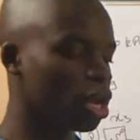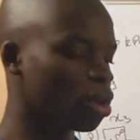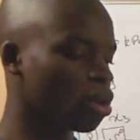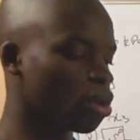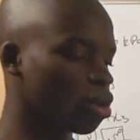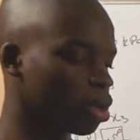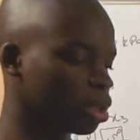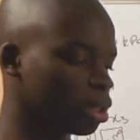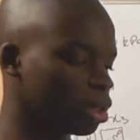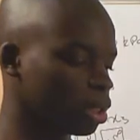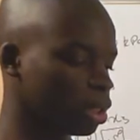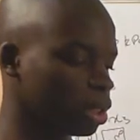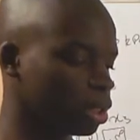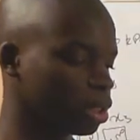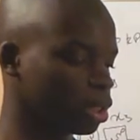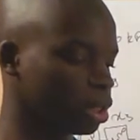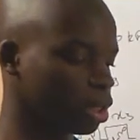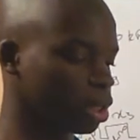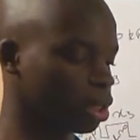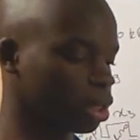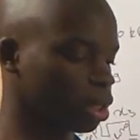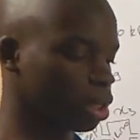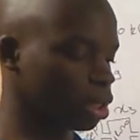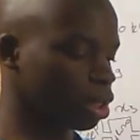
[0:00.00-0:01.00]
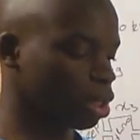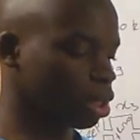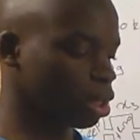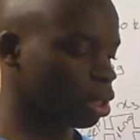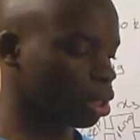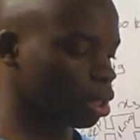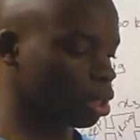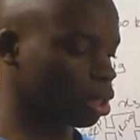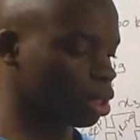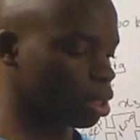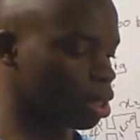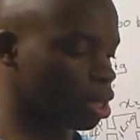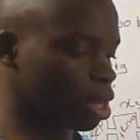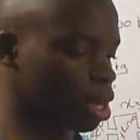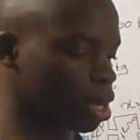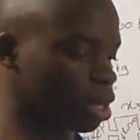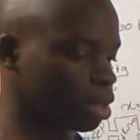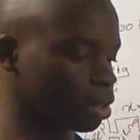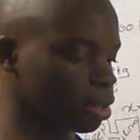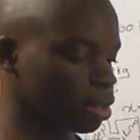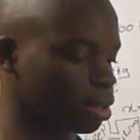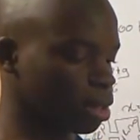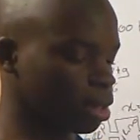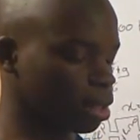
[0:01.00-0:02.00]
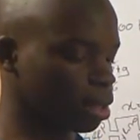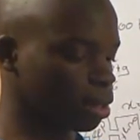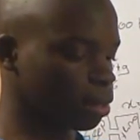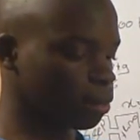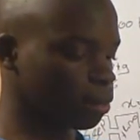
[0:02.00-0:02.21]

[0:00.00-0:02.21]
I got it as